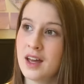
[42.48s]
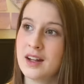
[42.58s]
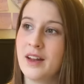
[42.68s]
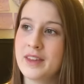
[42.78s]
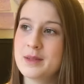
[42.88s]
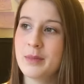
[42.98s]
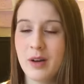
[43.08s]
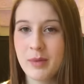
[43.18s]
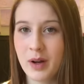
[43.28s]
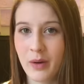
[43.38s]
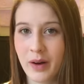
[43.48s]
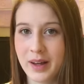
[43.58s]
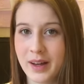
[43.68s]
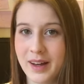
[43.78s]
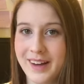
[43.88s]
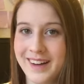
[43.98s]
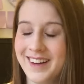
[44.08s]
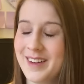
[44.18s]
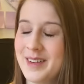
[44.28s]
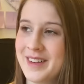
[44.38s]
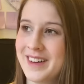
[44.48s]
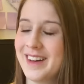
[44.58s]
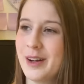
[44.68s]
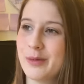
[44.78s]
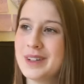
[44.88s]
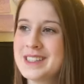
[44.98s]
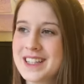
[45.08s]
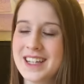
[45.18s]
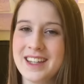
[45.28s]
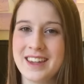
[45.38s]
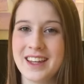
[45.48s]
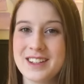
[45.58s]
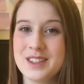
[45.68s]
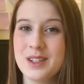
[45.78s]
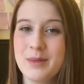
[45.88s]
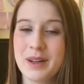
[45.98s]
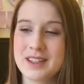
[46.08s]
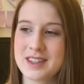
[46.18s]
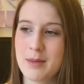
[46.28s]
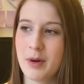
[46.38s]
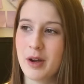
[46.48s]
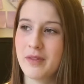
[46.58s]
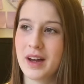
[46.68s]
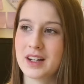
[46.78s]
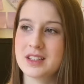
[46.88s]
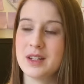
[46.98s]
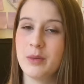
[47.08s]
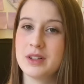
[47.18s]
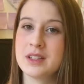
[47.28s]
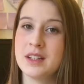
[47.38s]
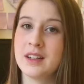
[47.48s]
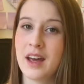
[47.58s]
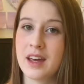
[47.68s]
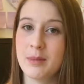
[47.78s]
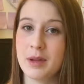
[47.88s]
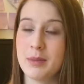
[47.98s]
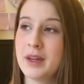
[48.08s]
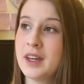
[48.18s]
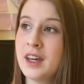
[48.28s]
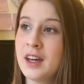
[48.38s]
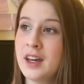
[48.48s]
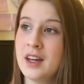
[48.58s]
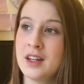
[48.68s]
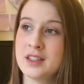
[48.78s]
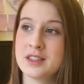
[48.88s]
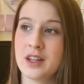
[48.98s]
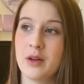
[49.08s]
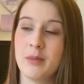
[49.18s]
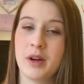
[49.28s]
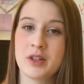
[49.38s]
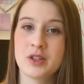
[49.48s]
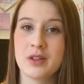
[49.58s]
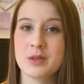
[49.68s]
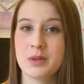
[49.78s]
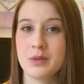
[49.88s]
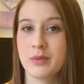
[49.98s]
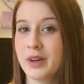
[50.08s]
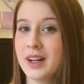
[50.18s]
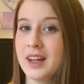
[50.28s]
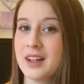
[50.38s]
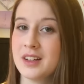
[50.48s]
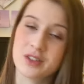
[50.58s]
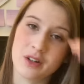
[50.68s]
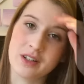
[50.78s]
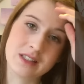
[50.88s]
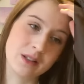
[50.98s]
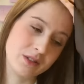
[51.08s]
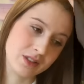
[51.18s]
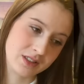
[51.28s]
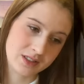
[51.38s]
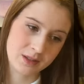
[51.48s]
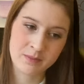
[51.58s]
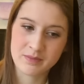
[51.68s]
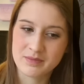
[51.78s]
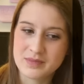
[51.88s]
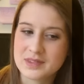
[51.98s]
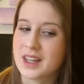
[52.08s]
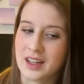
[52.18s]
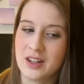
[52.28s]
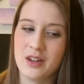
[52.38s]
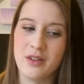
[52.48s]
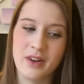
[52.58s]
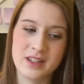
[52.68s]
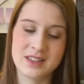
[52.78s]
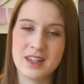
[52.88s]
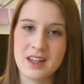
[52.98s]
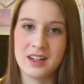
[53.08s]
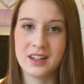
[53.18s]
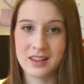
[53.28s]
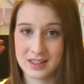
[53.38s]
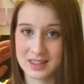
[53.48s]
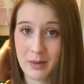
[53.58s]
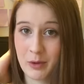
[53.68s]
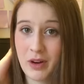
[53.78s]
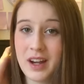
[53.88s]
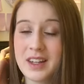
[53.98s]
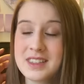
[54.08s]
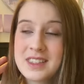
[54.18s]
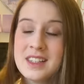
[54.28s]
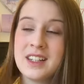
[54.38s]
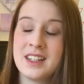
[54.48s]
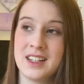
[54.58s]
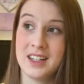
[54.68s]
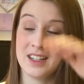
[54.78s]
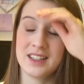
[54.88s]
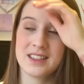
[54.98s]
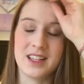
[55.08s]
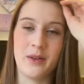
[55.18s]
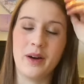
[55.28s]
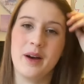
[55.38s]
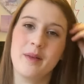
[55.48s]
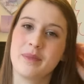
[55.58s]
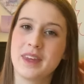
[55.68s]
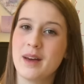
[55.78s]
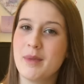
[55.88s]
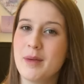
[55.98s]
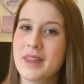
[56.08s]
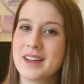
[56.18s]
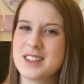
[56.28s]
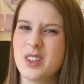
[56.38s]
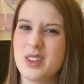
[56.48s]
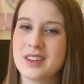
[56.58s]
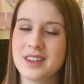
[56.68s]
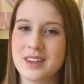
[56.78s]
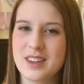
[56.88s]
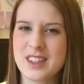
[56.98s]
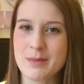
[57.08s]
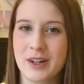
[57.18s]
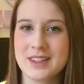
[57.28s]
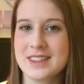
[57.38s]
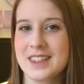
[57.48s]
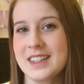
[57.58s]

Now this might have been quite a risky thing to do because they both actually wanted ABB. So my insurance wasn't really an insurance, it was just a second university that needed the same grades. So yeah, maybe that's not the smartest